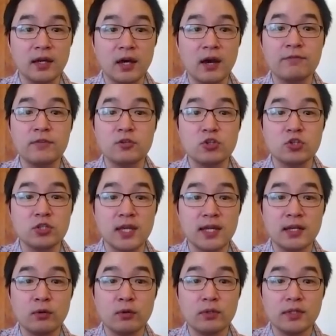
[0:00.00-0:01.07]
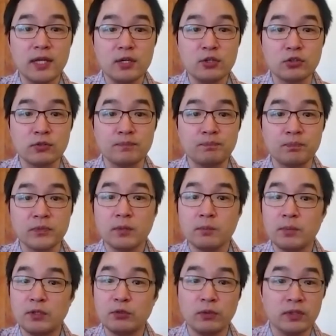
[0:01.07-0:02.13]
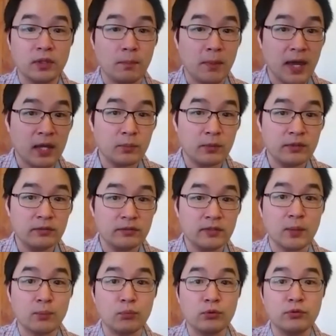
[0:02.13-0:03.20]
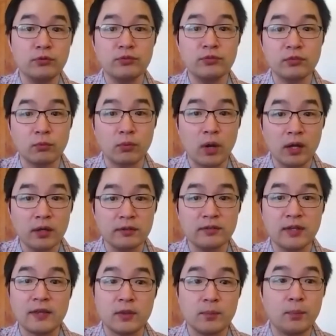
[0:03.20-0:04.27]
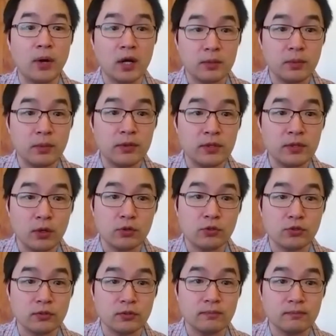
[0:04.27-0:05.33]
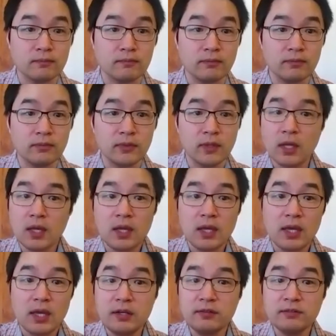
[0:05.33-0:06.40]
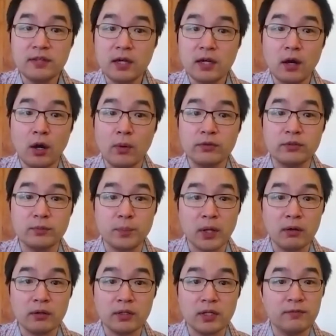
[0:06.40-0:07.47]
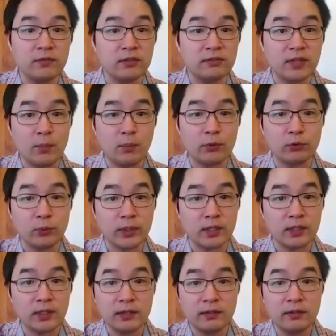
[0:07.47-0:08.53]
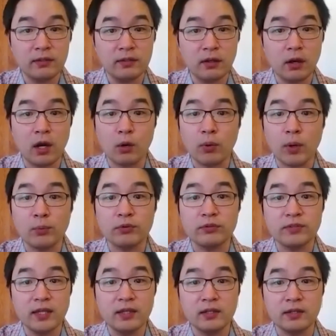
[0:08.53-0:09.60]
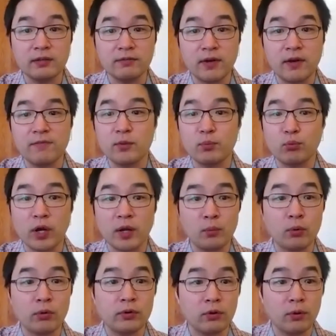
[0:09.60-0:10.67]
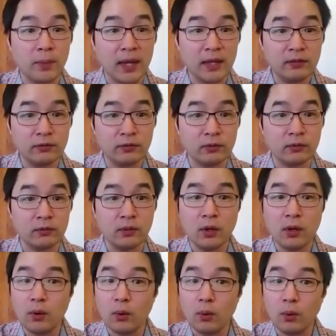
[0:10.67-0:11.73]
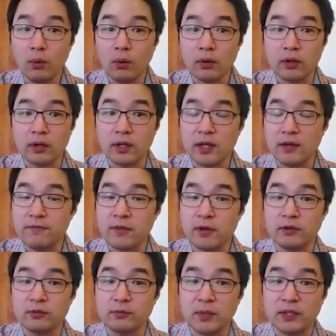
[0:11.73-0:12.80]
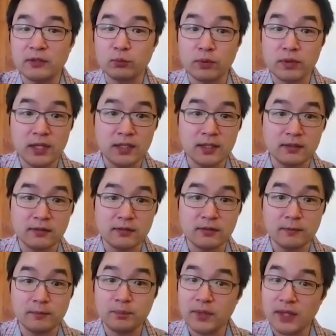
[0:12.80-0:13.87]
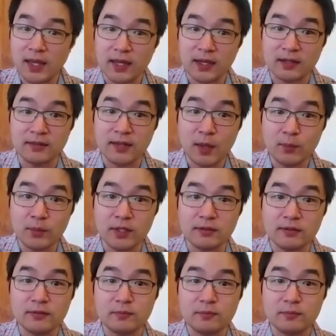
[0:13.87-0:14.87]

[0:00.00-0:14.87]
of the genetic relation between the magmas that produced the rocks at the bottom of the ocean. It is not always apparent if the samples we collected are representative of the primordial mantle or if there is mixed within it a contaminant.